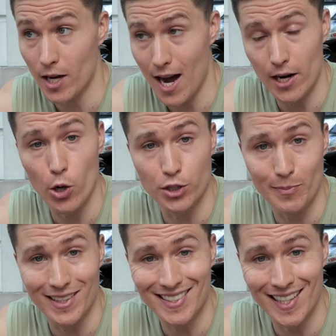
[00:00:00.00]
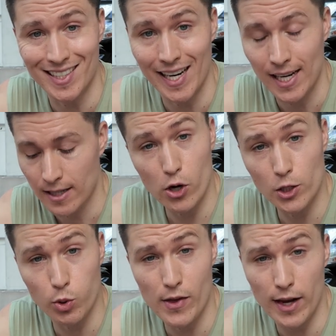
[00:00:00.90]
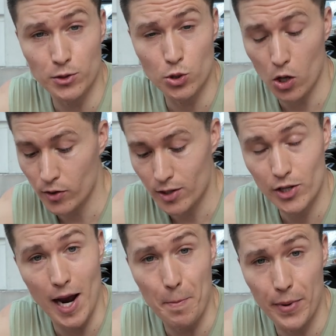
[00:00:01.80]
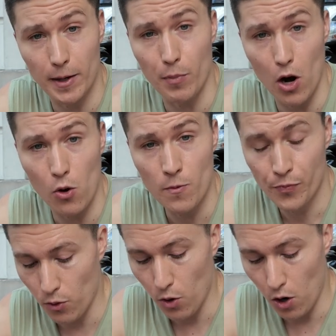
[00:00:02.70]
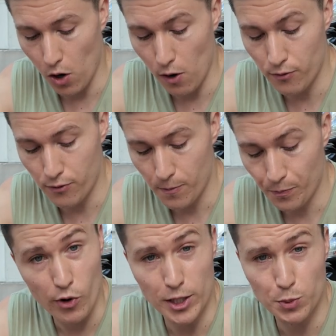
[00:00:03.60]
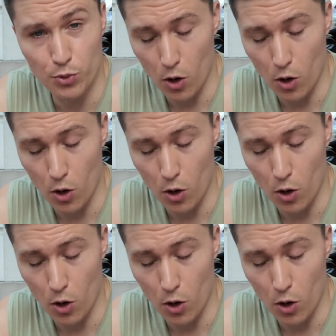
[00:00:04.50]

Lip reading: and Ho Chi Minh City. For only 20,000 dong, you get a big bowl full of the rich